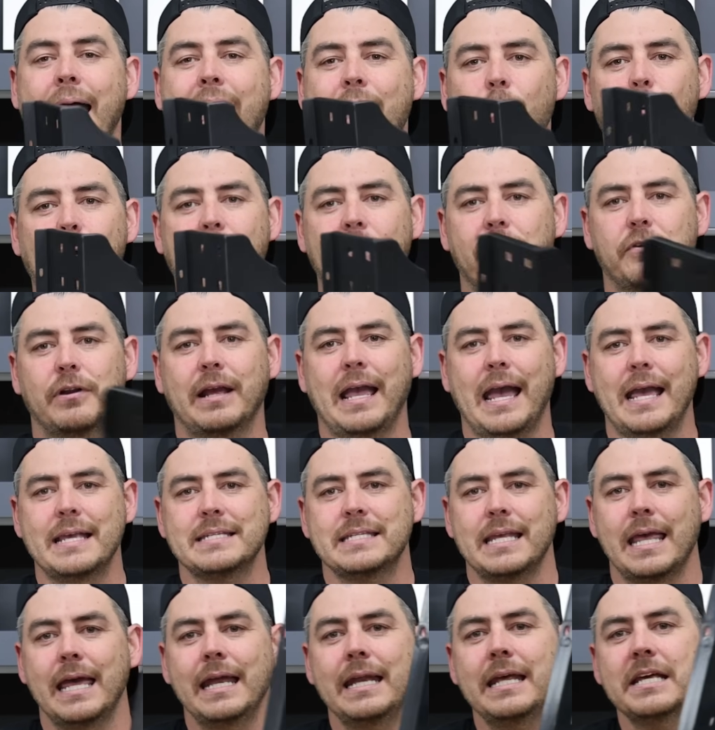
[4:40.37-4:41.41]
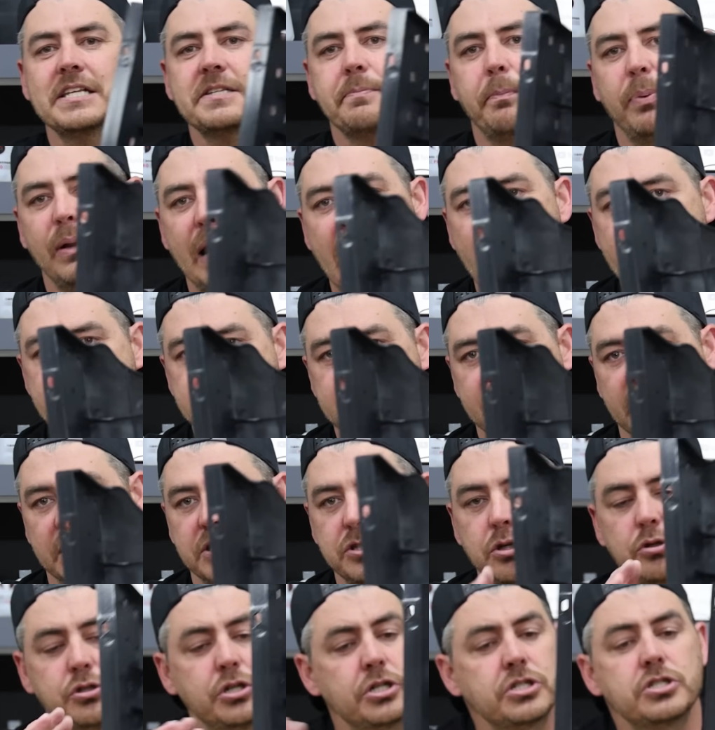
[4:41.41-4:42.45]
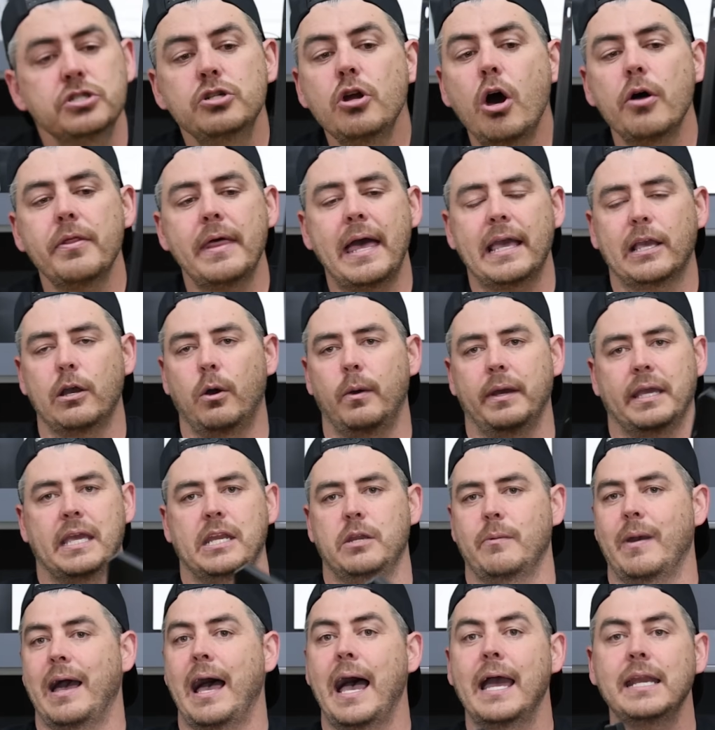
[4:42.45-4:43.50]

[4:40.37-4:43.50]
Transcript: However, guys, it is plastic. So just know that going into it.